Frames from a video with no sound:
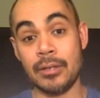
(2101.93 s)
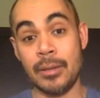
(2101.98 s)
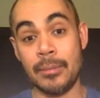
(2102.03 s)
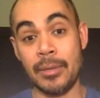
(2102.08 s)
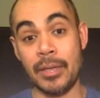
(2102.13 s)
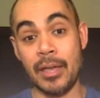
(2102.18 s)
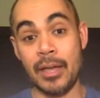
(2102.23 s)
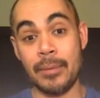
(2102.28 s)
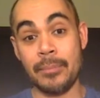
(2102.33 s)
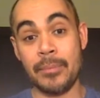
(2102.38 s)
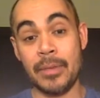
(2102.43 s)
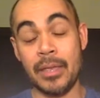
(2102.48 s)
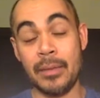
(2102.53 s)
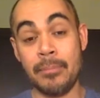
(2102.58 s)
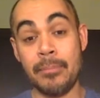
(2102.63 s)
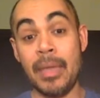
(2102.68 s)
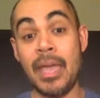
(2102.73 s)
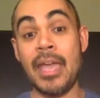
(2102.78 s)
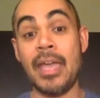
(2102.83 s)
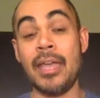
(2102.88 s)
coming up
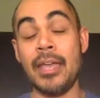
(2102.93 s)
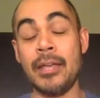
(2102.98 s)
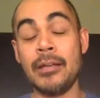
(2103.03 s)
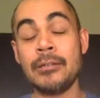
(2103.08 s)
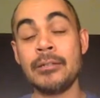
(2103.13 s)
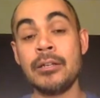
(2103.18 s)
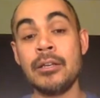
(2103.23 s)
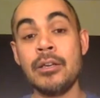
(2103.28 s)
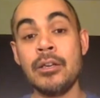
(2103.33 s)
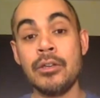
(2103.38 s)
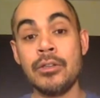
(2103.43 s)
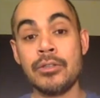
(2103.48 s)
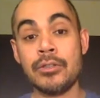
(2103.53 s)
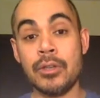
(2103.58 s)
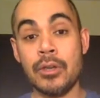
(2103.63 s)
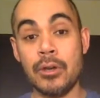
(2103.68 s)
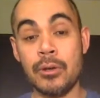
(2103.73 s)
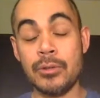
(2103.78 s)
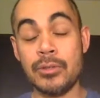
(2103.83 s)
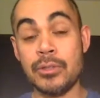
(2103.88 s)
in May.
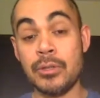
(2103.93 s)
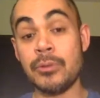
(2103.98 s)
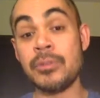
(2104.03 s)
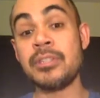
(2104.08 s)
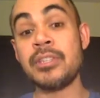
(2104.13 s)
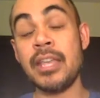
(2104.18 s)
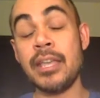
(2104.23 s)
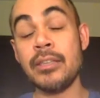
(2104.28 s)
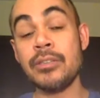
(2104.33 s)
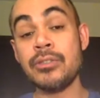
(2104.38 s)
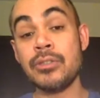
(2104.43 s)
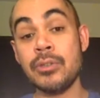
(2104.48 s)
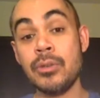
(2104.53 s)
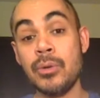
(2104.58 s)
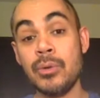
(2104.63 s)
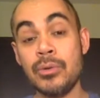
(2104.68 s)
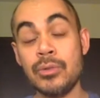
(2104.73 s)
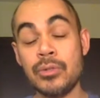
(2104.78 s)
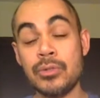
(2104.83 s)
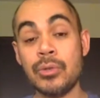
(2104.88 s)
So stay
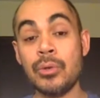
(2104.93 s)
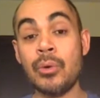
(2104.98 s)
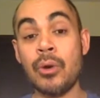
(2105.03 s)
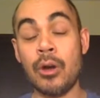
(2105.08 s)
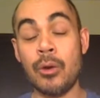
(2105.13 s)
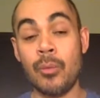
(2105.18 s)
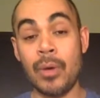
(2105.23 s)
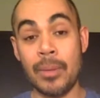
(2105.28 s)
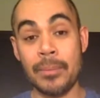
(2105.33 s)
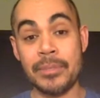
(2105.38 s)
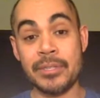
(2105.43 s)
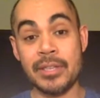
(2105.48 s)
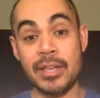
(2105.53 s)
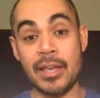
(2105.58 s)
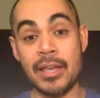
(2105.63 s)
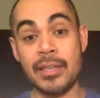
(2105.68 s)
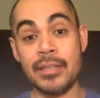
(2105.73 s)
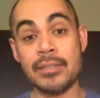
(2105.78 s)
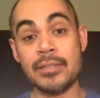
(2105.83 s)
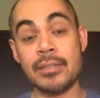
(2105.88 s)
tuned to our
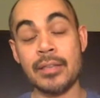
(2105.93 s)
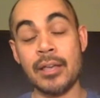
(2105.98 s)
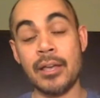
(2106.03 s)
website.